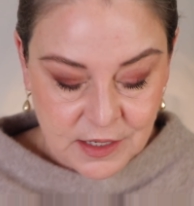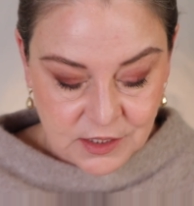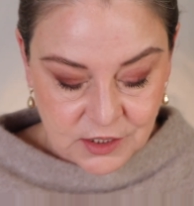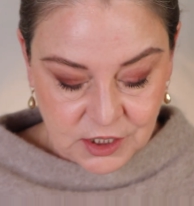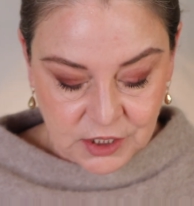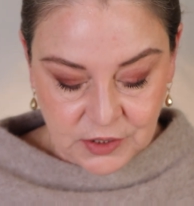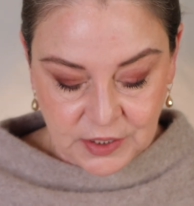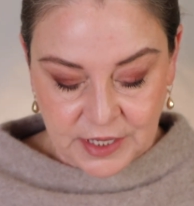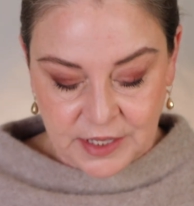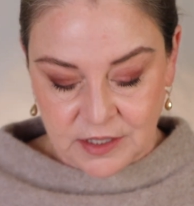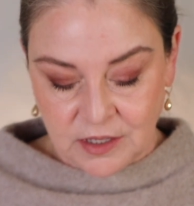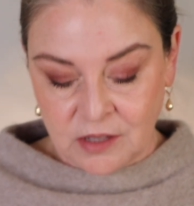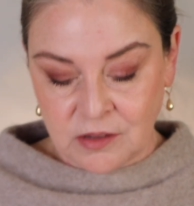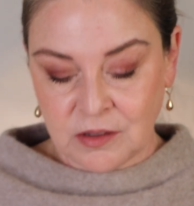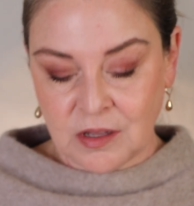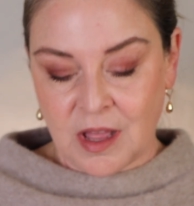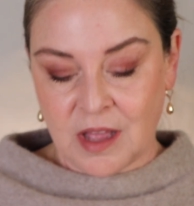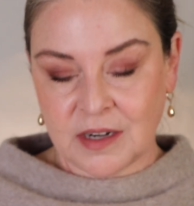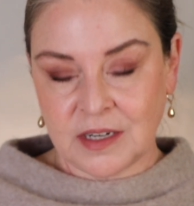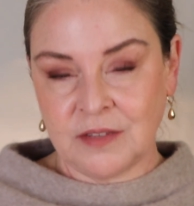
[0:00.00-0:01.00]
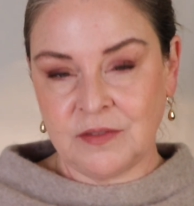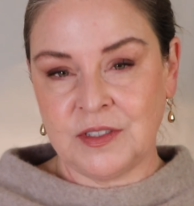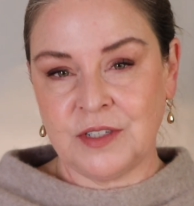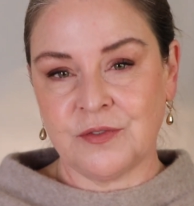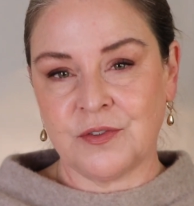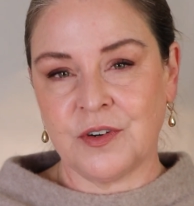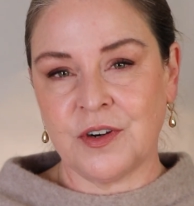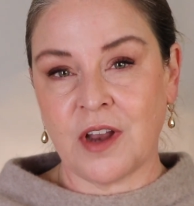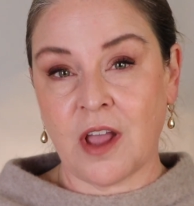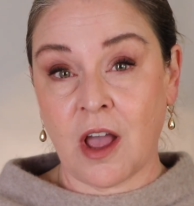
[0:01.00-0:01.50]
to hit a lot of
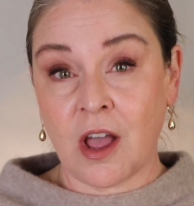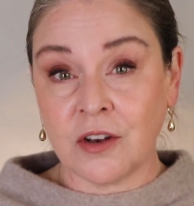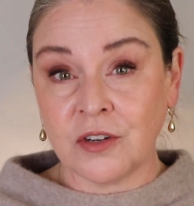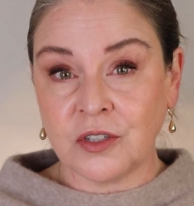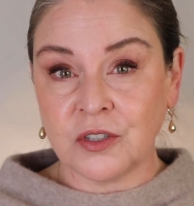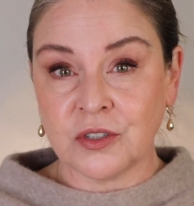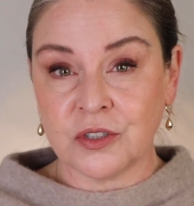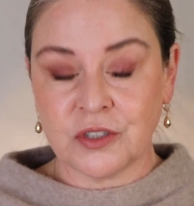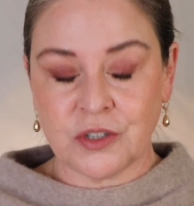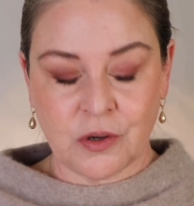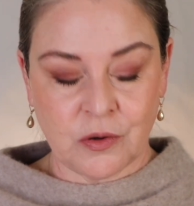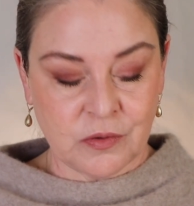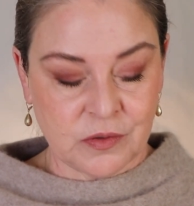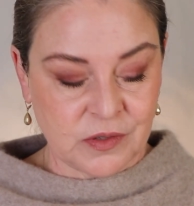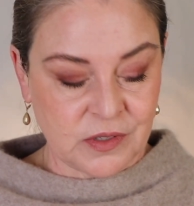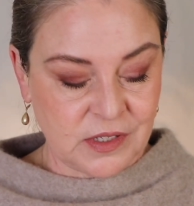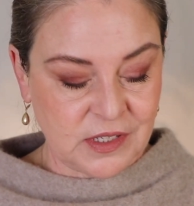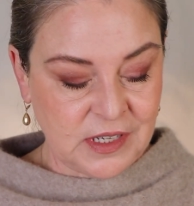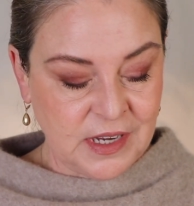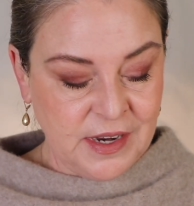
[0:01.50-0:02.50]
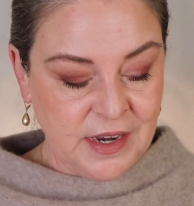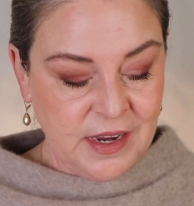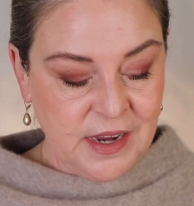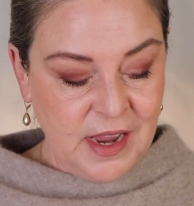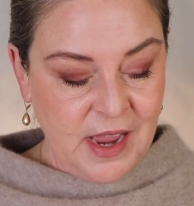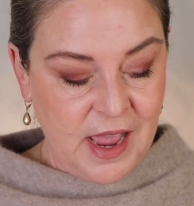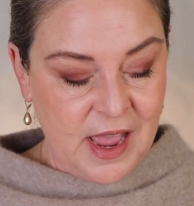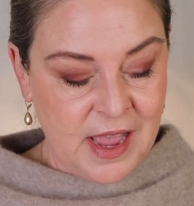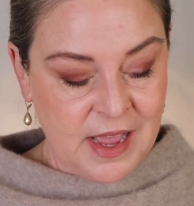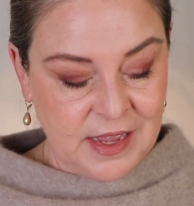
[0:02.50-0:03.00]
different undertones.
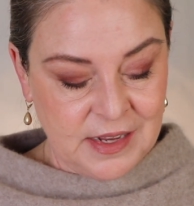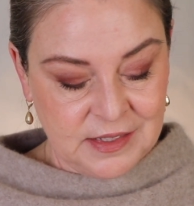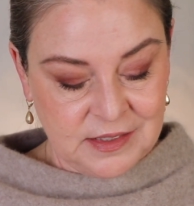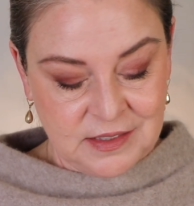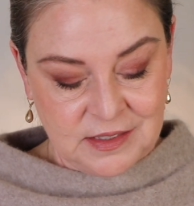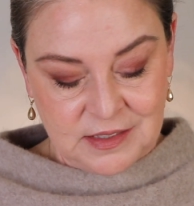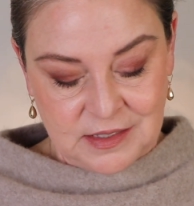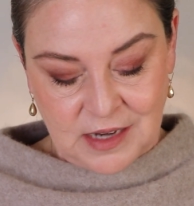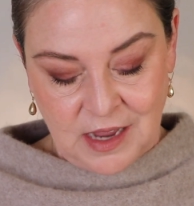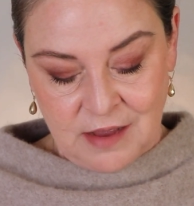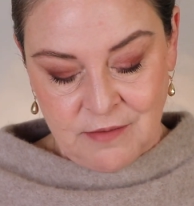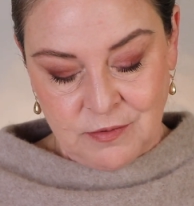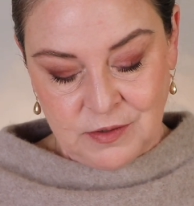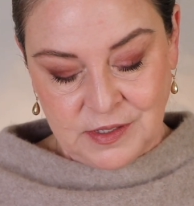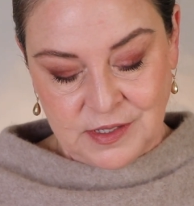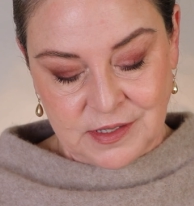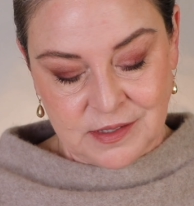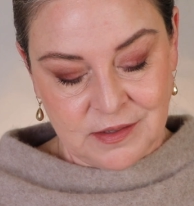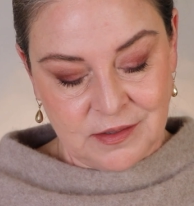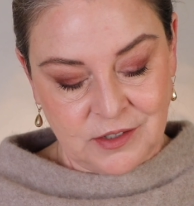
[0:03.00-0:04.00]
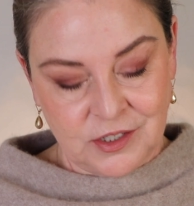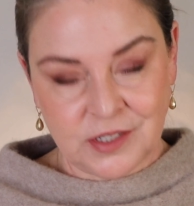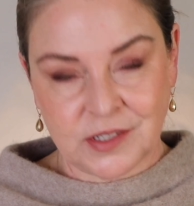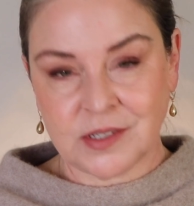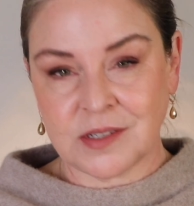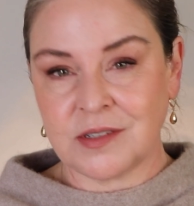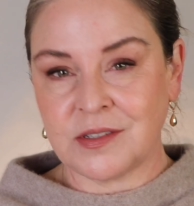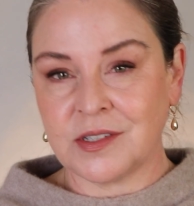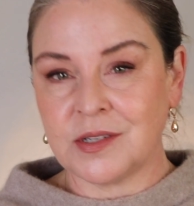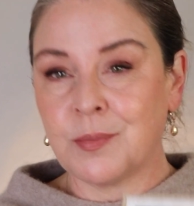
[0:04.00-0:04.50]
And I was
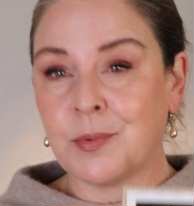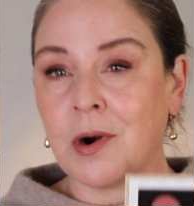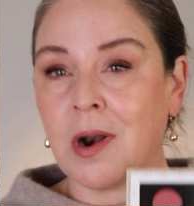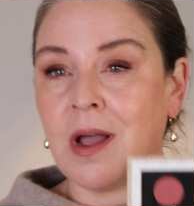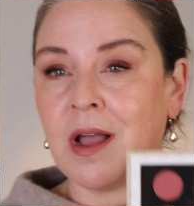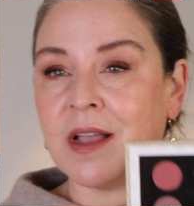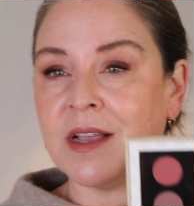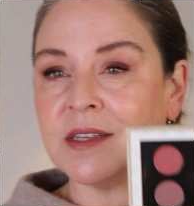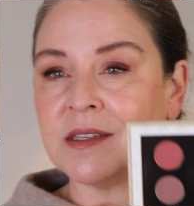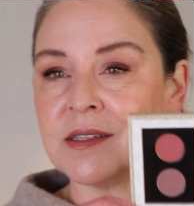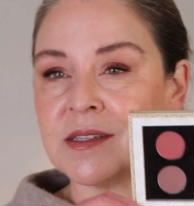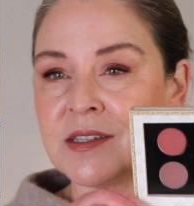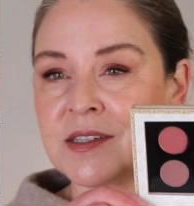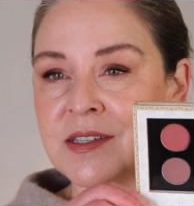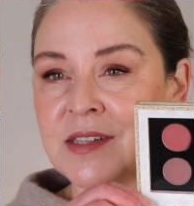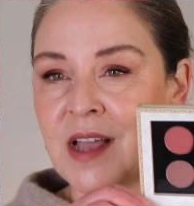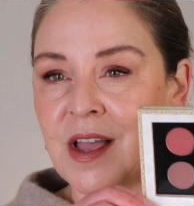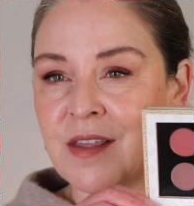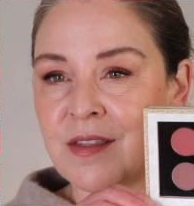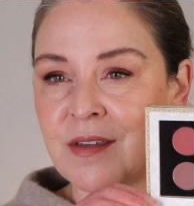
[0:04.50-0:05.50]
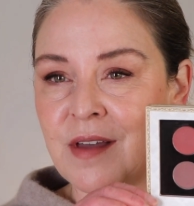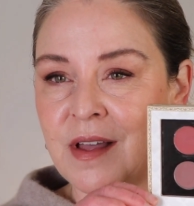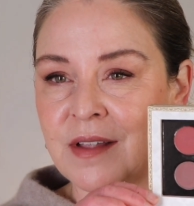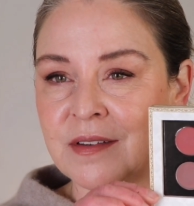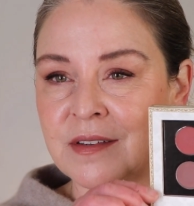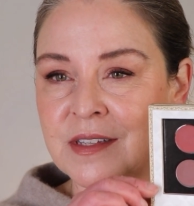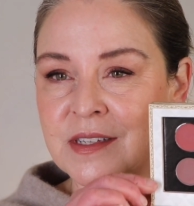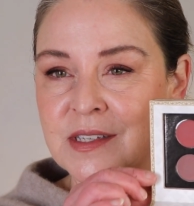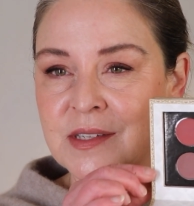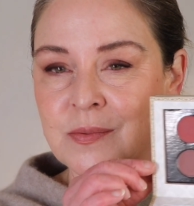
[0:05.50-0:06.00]
just surprised because I
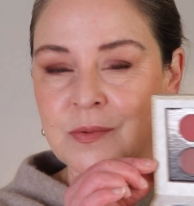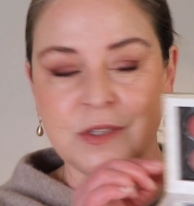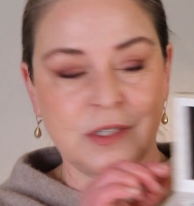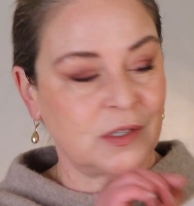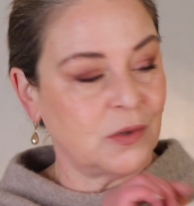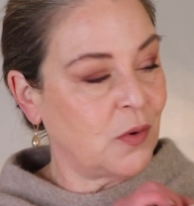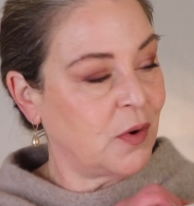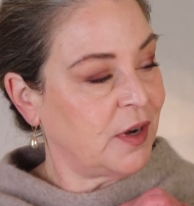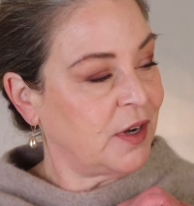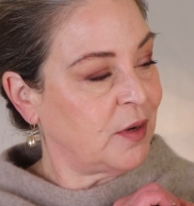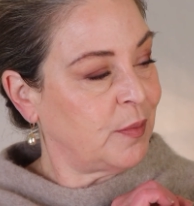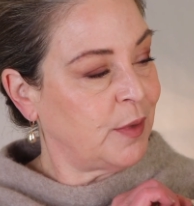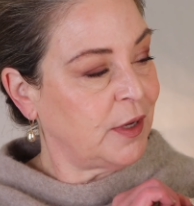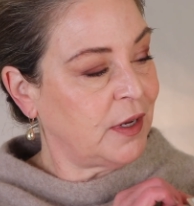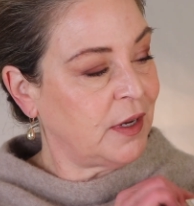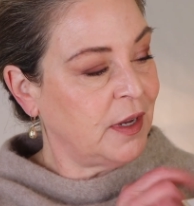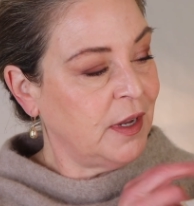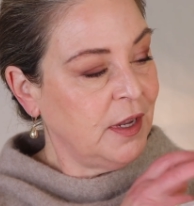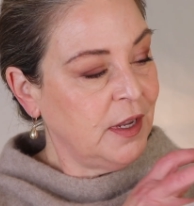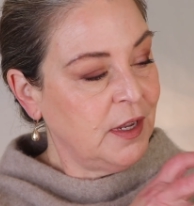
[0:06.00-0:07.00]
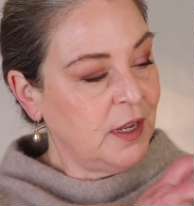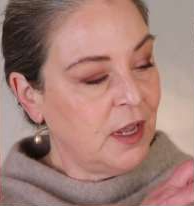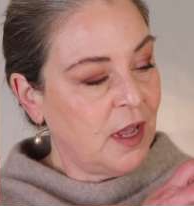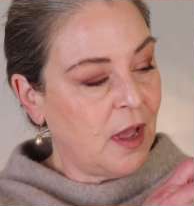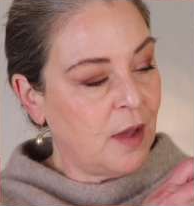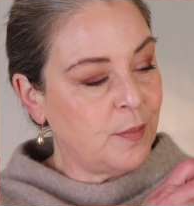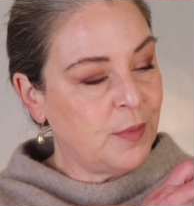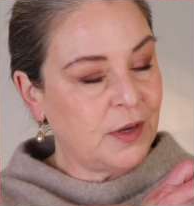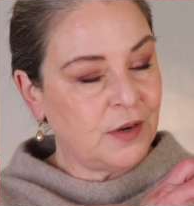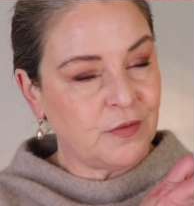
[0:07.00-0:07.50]
thought this was going to be
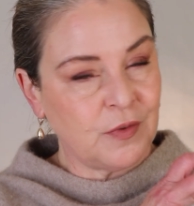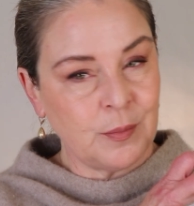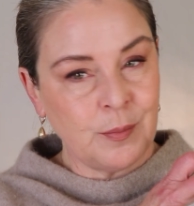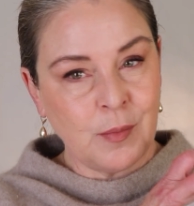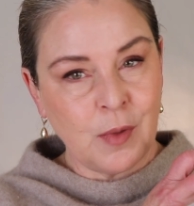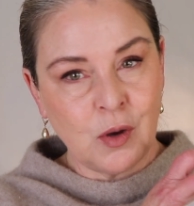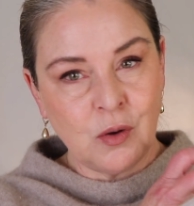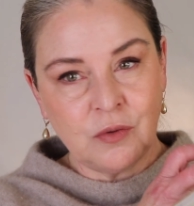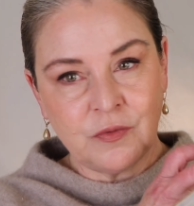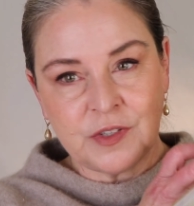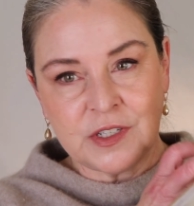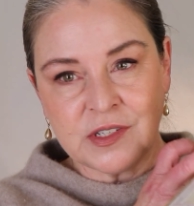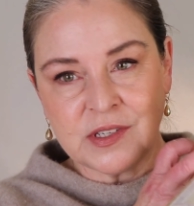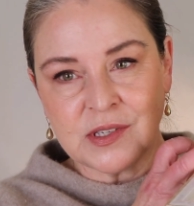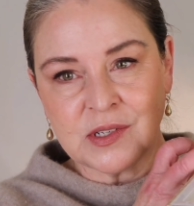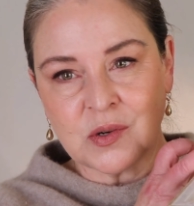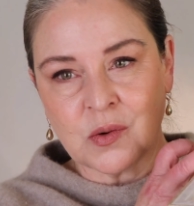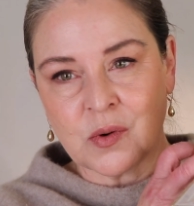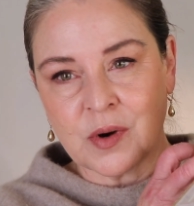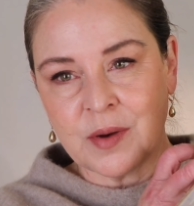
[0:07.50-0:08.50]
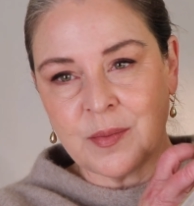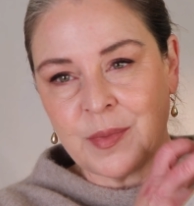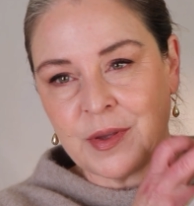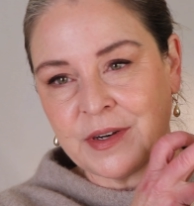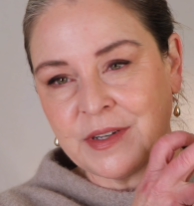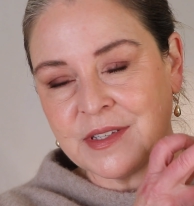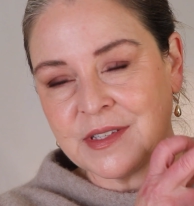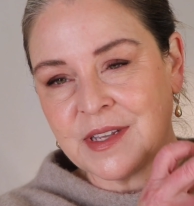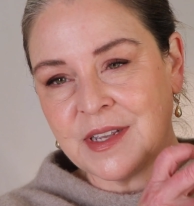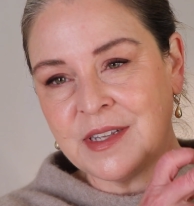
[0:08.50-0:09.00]
a bit of a mauvey story, but
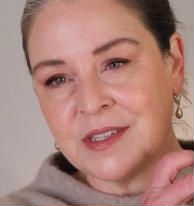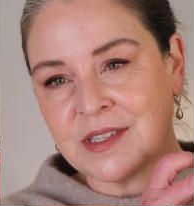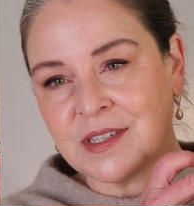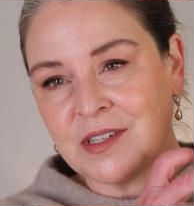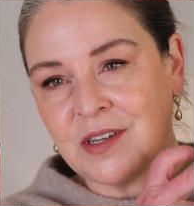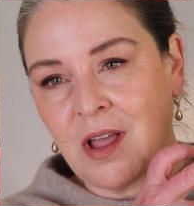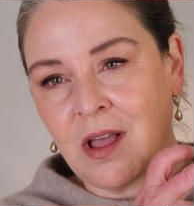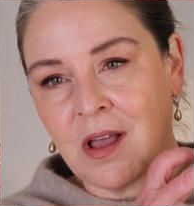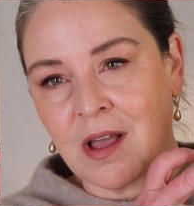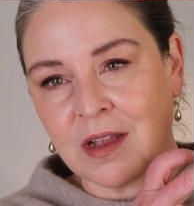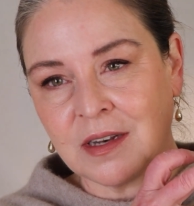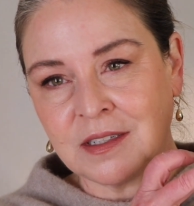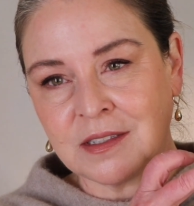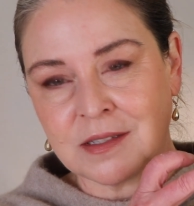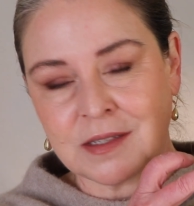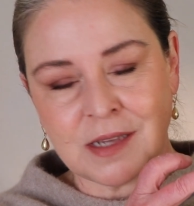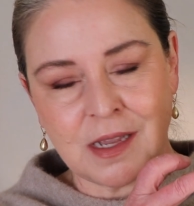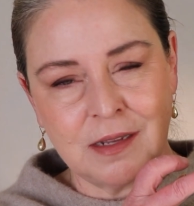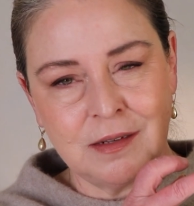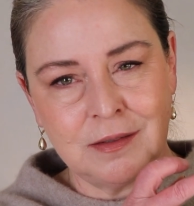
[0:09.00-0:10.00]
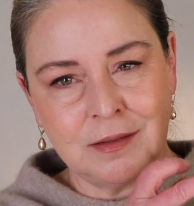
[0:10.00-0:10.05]
it's not. It's